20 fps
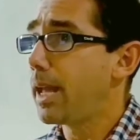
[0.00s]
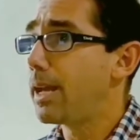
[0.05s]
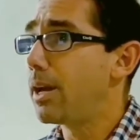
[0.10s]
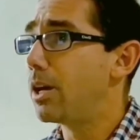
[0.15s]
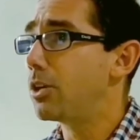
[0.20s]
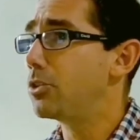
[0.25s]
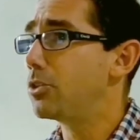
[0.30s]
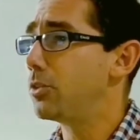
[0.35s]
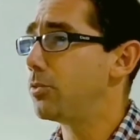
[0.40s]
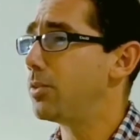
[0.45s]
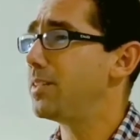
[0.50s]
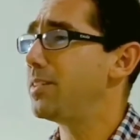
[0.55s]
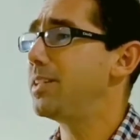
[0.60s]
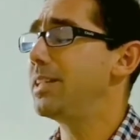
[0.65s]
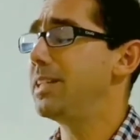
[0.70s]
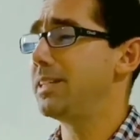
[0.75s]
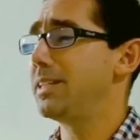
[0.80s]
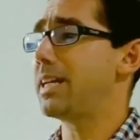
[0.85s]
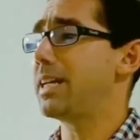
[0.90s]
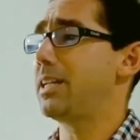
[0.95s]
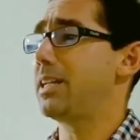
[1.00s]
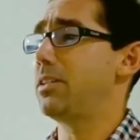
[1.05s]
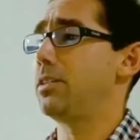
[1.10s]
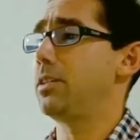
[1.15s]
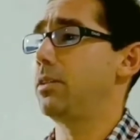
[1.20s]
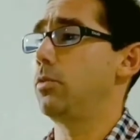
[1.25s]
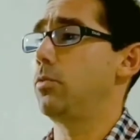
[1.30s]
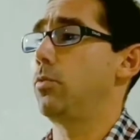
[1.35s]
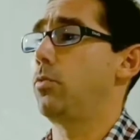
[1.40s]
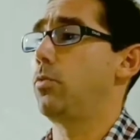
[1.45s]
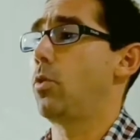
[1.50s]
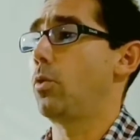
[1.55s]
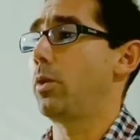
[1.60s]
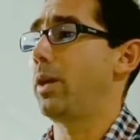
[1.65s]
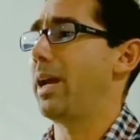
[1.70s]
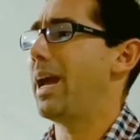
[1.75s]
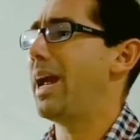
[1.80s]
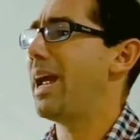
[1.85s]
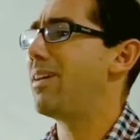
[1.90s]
artificial intelligence for